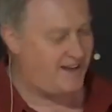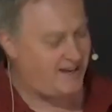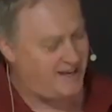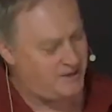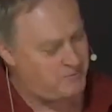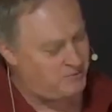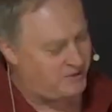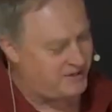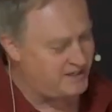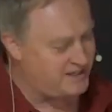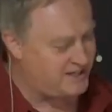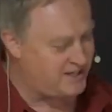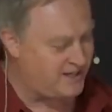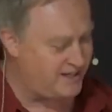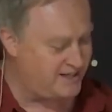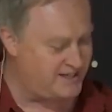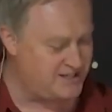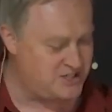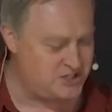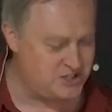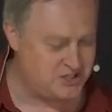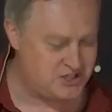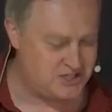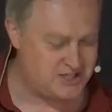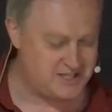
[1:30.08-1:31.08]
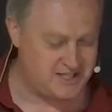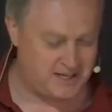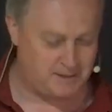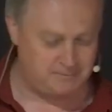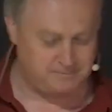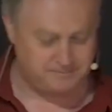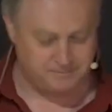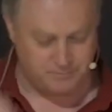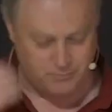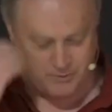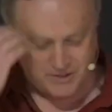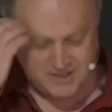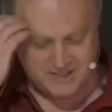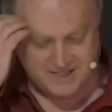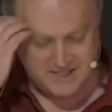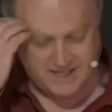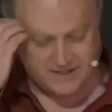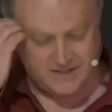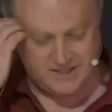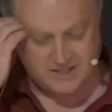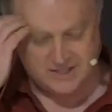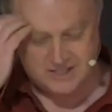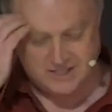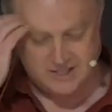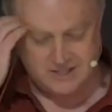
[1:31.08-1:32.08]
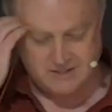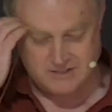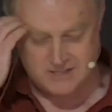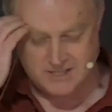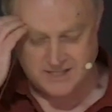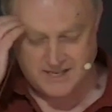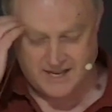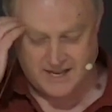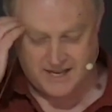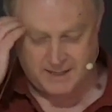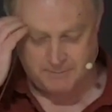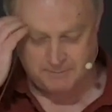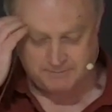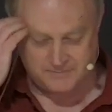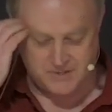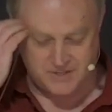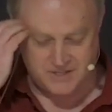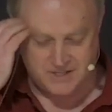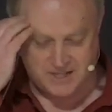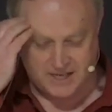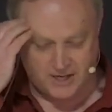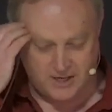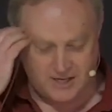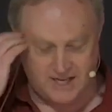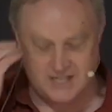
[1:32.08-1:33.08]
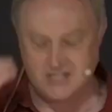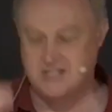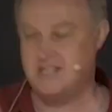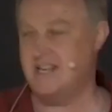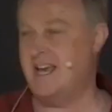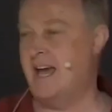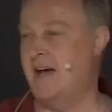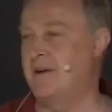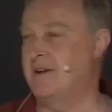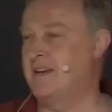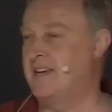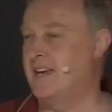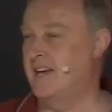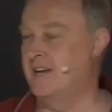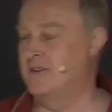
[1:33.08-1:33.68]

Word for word: I want to kind of just um, bring something to you today. So let's see how it